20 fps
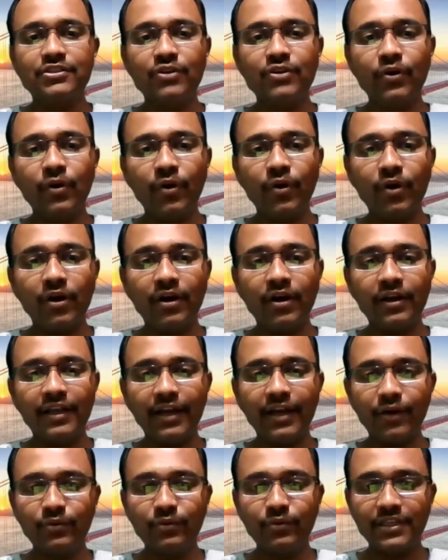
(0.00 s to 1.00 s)

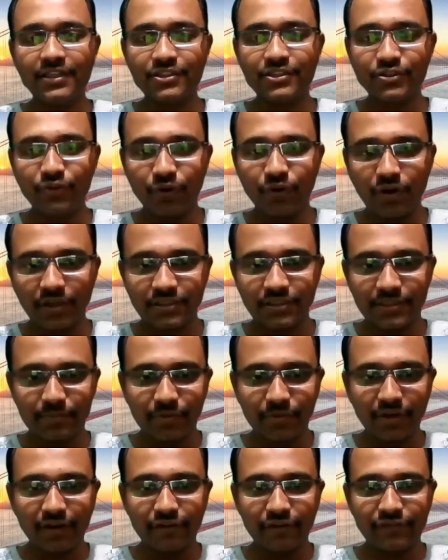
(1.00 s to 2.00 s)
So now there is no
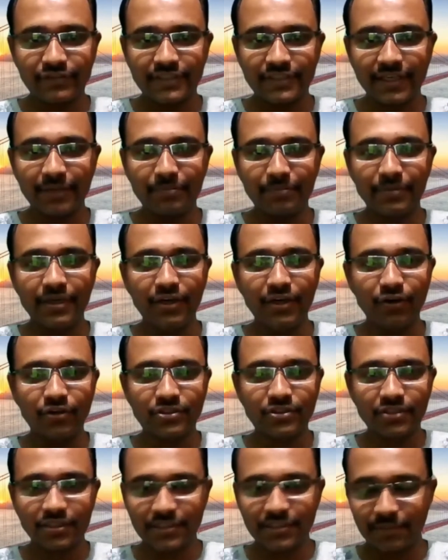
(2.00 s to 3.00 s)
concept of say build
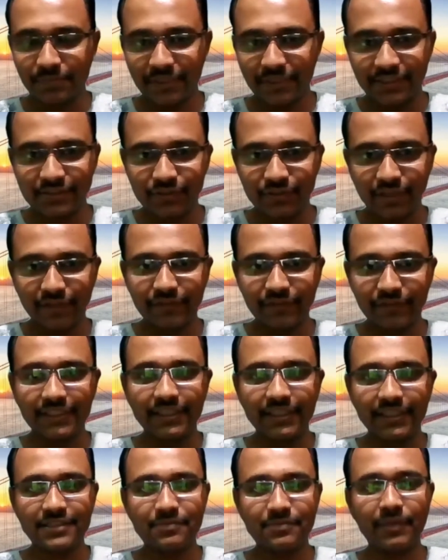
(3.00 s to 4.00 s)
nodes or something. So
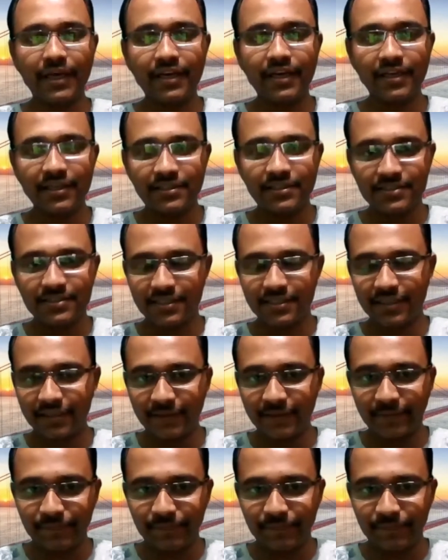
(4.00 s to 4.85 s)
everything is managed.